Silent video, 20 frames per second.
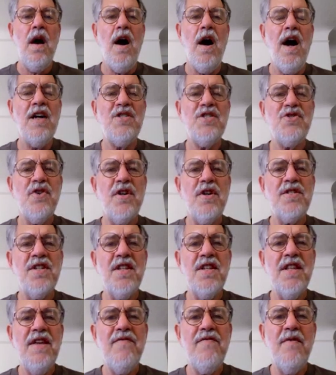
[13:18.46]
I start to
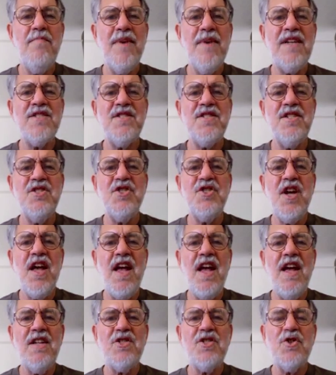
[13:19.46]
leave a message
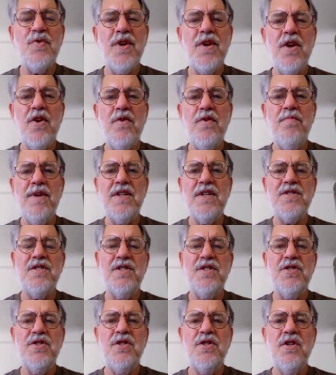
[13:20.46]
answering her
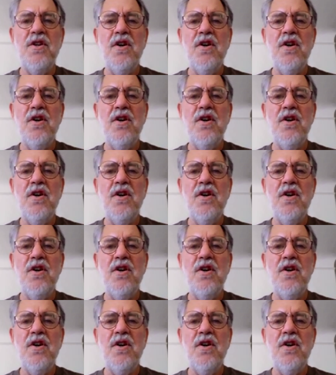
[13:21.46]
message.